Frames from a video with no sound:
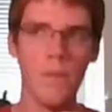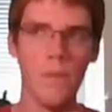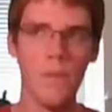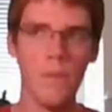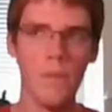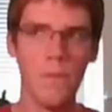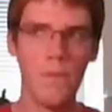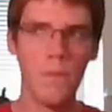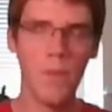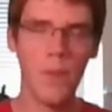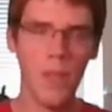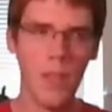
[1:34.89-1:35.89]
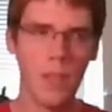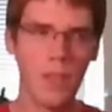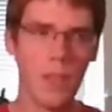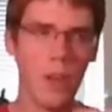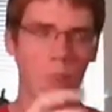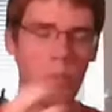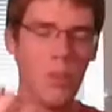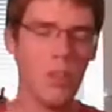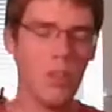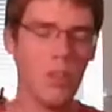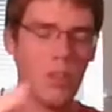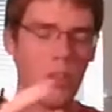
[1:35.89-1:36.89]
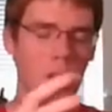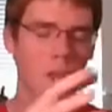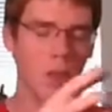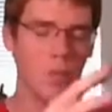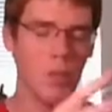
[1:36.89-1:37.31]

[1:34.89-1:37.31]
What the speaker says: feeds, puts you into the